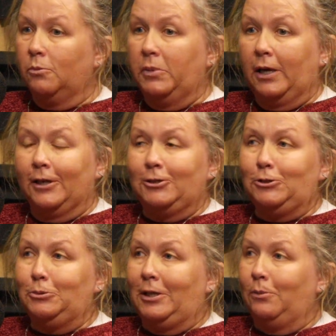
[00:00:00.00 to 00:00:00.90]
because you
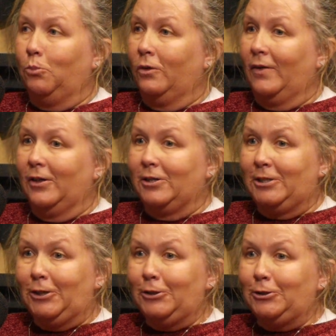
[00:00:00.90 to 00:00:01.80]
need more
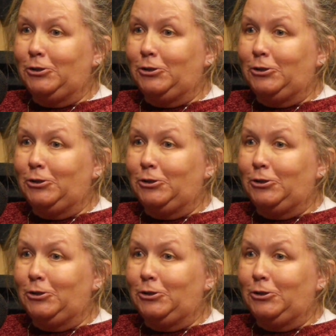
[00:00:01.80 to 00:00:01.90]
volunteers.